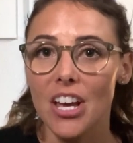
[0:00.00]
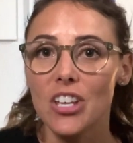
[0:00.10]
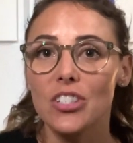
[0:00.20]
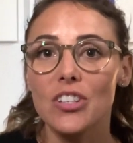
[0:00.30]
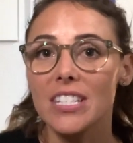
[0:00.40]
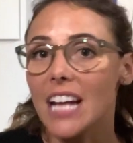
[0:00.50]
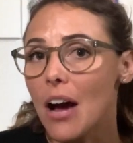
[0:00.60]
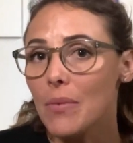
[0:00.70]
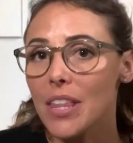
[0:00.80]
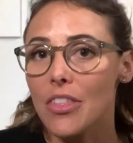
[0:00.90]
So
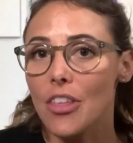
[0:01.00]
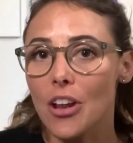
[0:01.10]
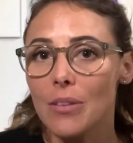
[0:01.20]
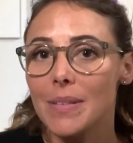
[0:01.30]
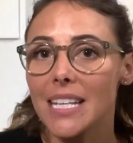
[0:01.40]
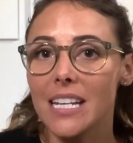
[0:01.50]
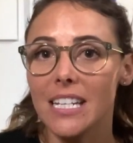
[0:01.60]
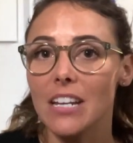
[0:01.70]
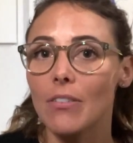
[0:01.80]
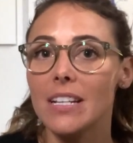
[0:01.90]
start with a 30%
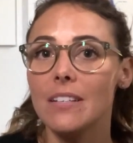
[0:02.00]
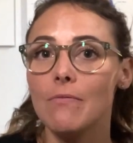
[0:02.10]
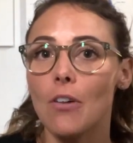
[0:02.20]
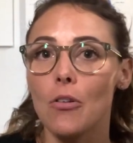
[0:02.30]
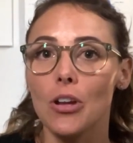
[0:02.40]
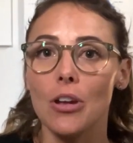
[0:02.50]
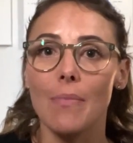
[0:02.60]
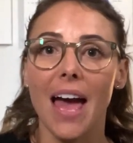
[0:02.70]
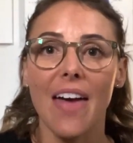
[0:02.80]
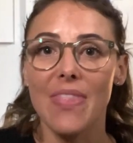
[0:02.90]
decrease in volume,
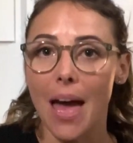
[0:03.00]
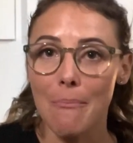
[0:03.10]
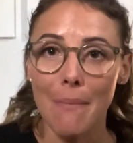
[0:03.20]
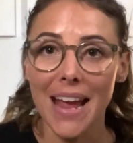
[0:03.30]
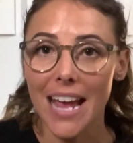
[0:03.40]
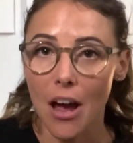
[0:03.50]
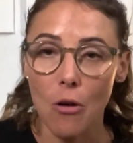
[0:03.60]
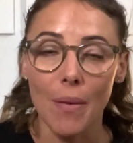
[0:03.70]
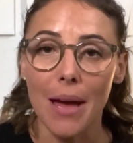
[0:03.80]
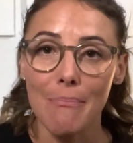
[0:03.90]
and that may
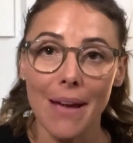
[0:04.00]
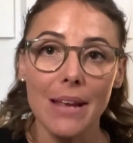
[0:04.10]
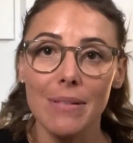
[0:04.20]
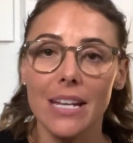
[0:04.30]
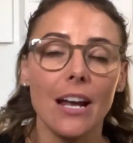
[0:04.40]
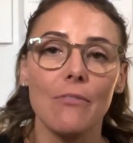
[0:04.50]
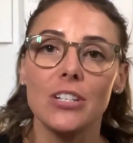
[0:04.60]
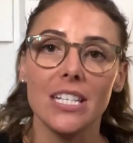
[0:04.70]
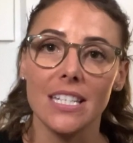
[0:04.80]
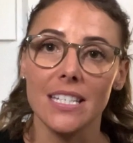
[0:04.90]
help and may be enough
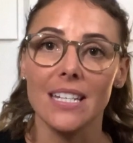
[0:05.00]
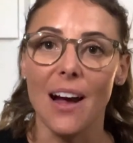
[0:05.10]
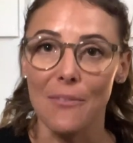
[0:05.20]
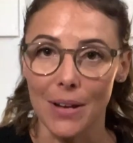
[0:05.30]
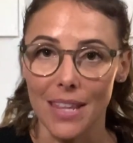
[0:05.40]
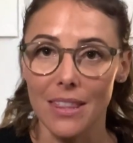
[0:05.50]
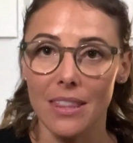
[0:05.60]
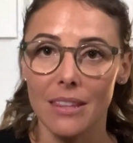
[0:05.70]
just to start with.